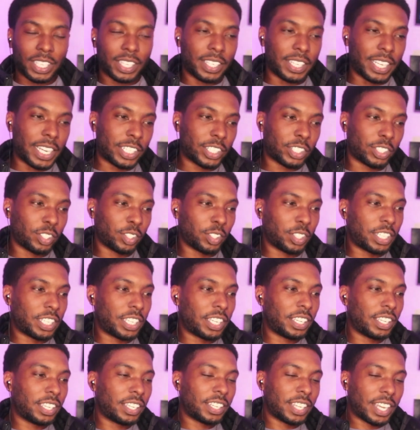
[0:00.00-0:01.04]
That's true. He
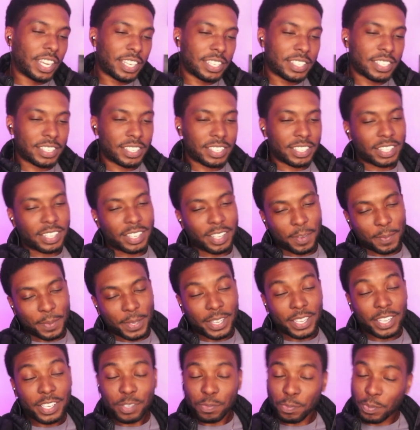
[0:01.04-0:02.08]
he does. I
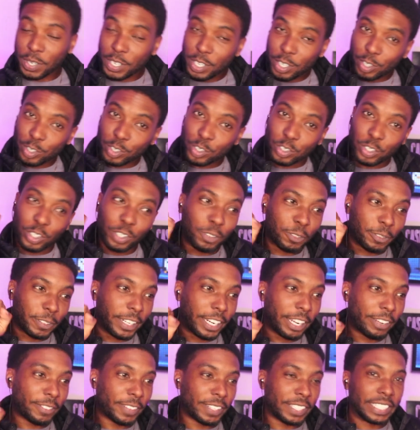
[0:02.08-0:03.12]
mean, he sprinkled truth
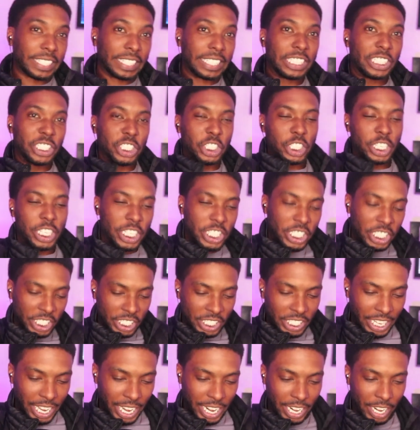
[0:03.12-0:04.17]
in everything. It's just it's
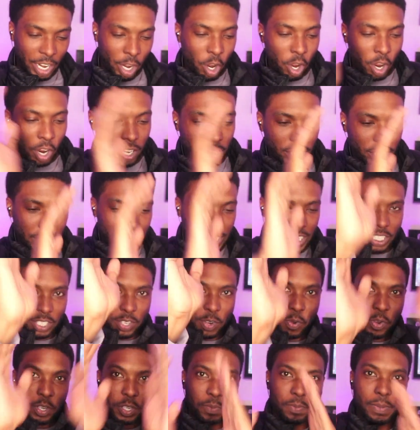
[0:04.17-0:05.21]
just like hard to get
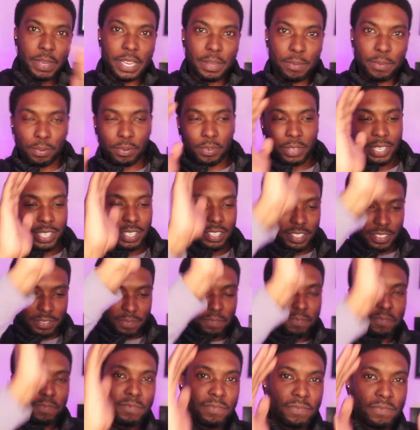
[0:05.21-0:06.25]
to his main point
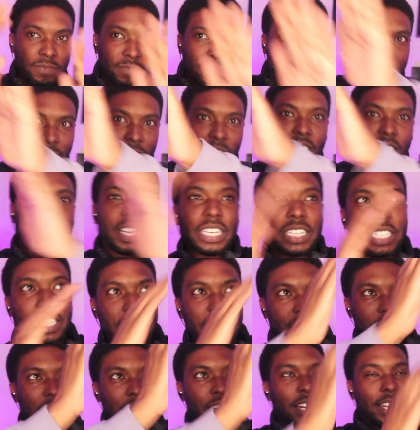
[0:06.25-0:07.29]
because
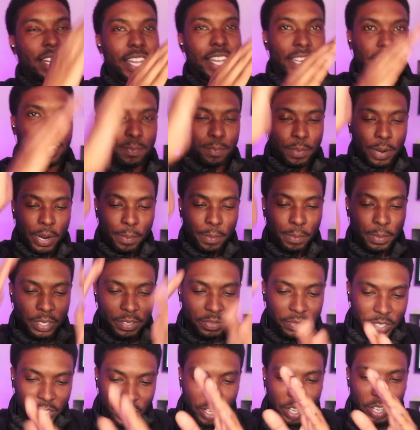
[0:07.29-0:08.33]
he's kind of like
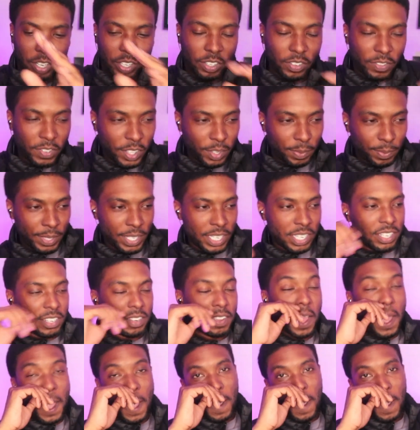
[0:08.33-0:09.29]
purposefully all over the place.